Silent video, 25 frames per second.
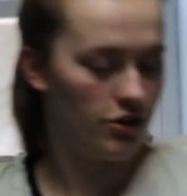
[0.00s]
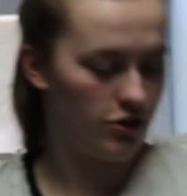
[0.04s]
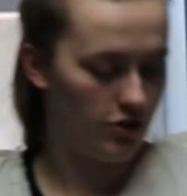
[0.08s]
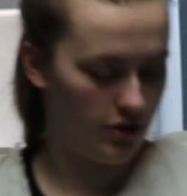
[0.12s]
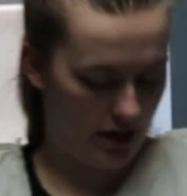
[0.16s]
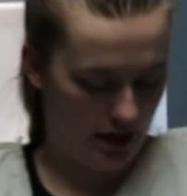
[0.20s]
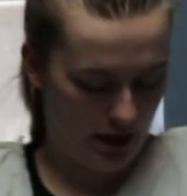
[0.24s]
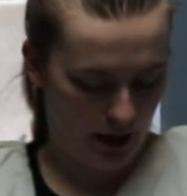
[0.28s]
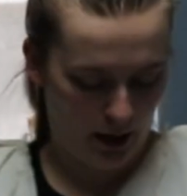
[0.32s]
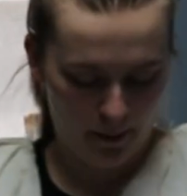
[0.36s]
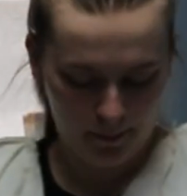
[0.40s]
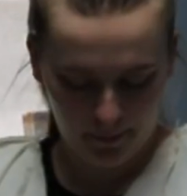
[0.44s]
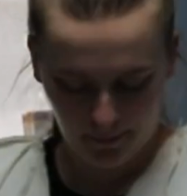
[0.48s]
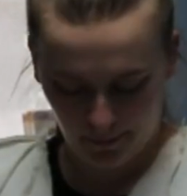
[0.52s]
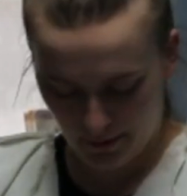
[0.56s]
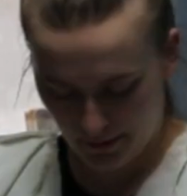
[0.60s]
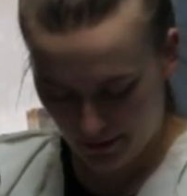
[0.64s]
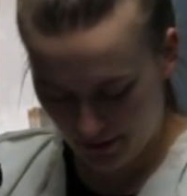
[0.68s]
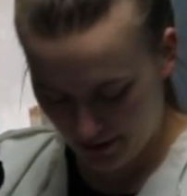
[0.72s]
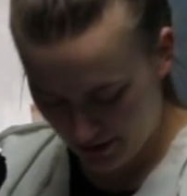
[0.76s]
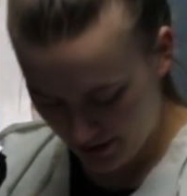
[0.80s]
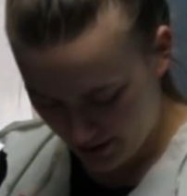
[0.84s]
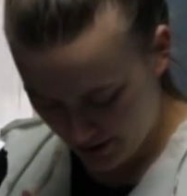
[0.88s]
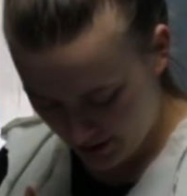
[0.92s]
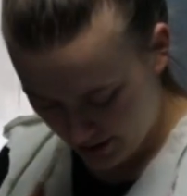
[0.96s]
her up.
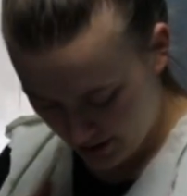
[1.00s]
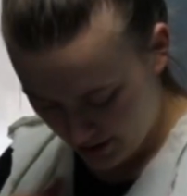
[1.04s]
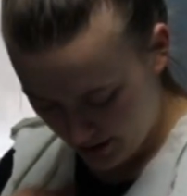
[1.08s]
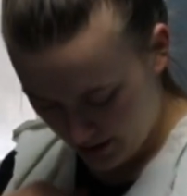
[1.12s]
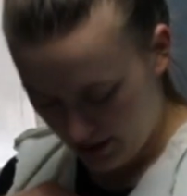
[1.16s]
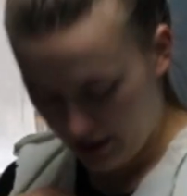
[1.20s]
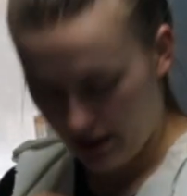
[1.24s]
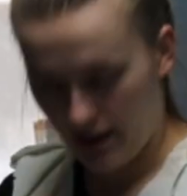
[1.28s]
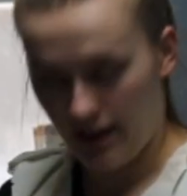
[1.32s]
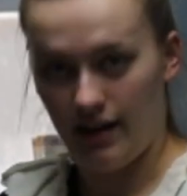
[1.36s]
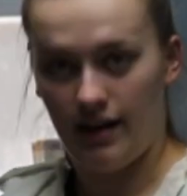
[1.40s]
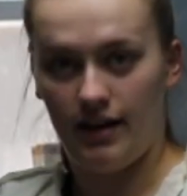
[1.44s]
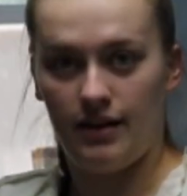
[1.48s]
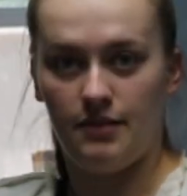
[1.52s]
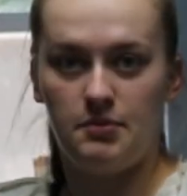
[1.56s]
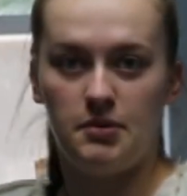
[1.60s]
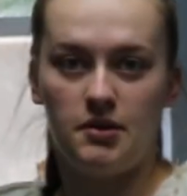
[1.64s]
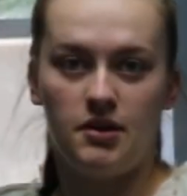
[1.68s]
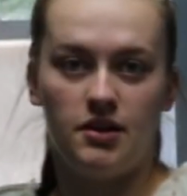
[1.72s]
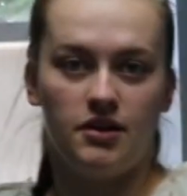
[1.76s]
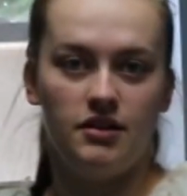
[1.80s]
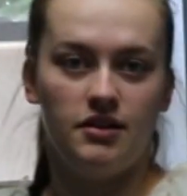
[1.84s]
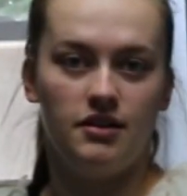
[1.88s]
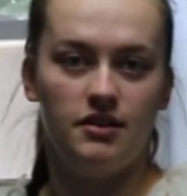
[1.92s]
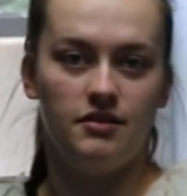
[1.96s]
I
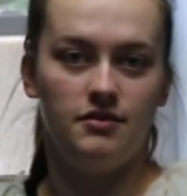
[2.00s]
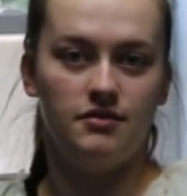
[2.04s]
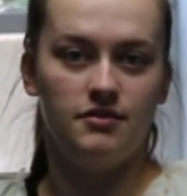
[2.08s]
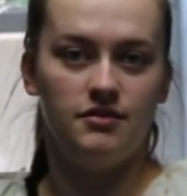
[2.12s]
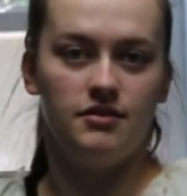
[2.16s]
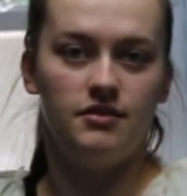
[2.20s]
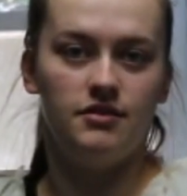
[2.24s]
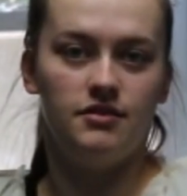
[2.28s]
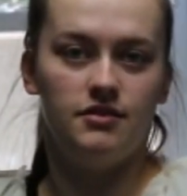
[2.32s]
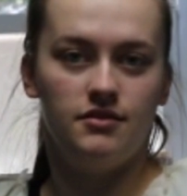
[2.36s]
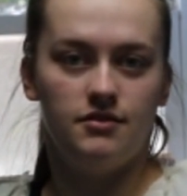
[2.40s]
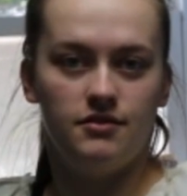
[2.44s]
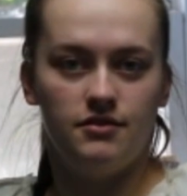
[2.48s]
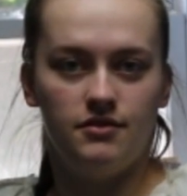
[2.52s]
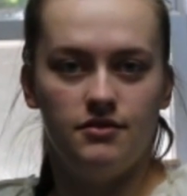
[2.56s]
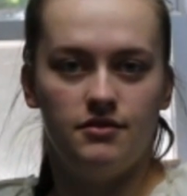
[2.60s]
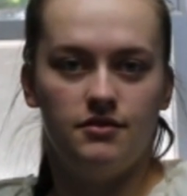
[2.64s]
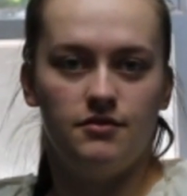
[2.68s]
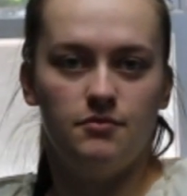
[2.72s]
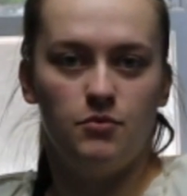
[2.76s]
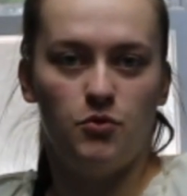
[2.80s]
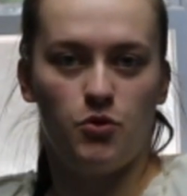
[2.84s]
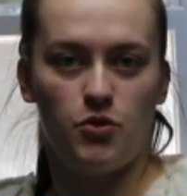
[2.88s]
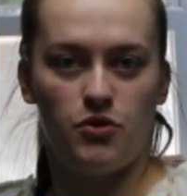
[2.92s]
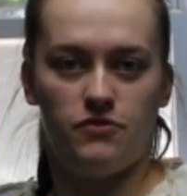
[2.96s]
put on a
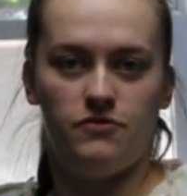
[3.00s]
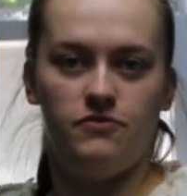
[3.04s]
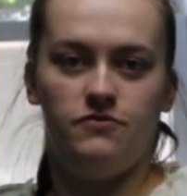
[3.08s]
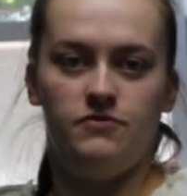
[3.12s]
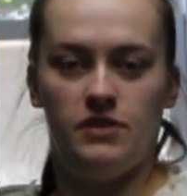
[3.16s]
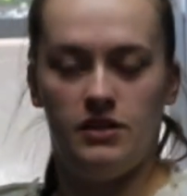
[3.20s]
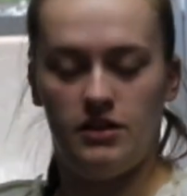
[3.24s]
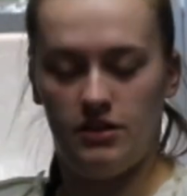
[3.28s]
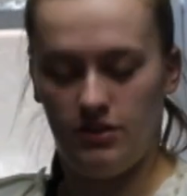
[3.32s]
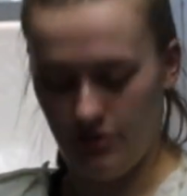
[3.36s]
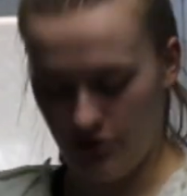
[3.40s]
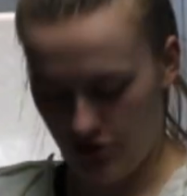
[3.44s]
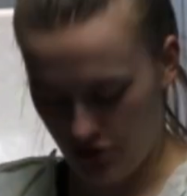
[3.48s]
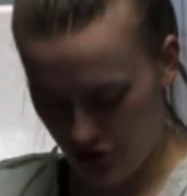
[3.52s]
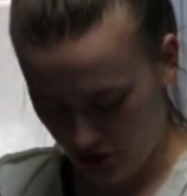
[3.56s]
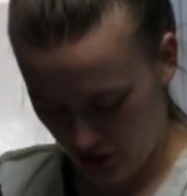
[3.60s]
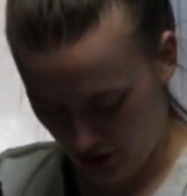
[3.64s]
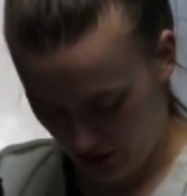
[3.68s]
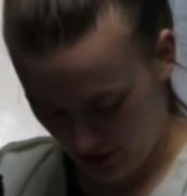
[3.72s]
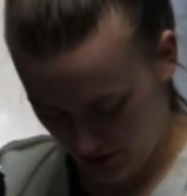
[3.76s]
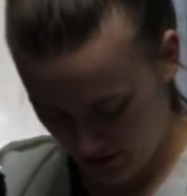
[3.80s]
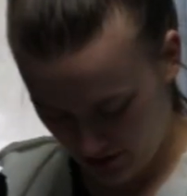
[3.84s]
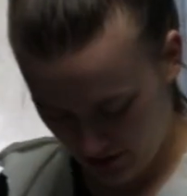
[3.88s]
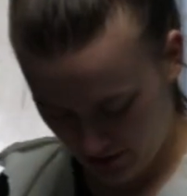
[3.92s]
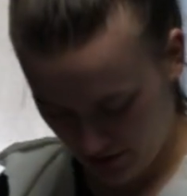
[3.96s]
more fitted shirt